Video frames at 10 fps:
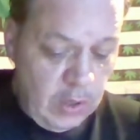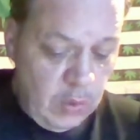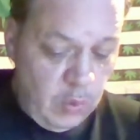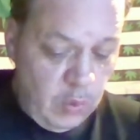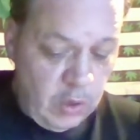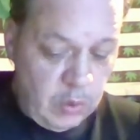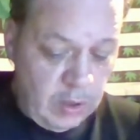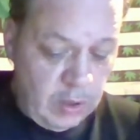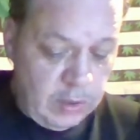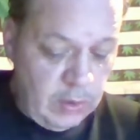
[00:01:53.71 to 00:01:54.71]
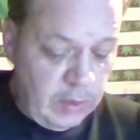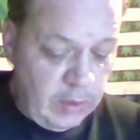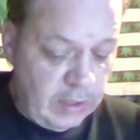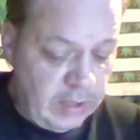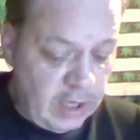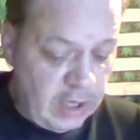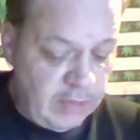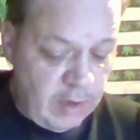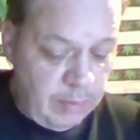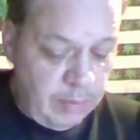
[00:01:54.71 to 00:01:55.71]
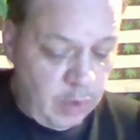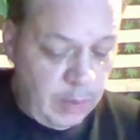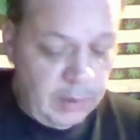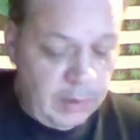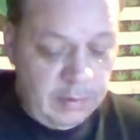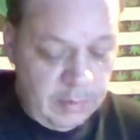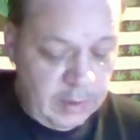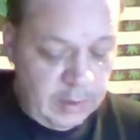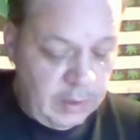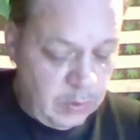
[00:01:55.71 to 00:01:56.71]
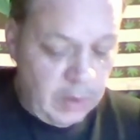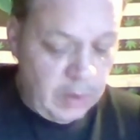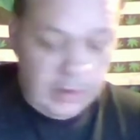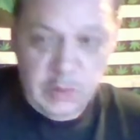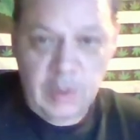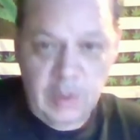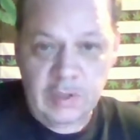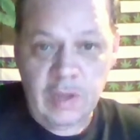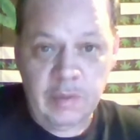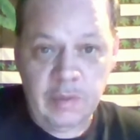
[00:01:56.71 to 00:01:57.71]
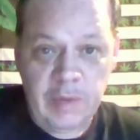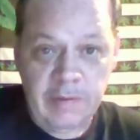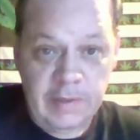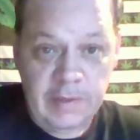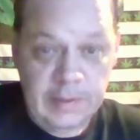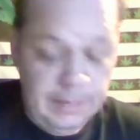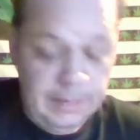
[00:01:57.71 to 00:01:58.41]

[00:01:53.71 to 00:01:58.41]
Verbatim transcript: which will include the extension of unemployment as well as, well as other benefits.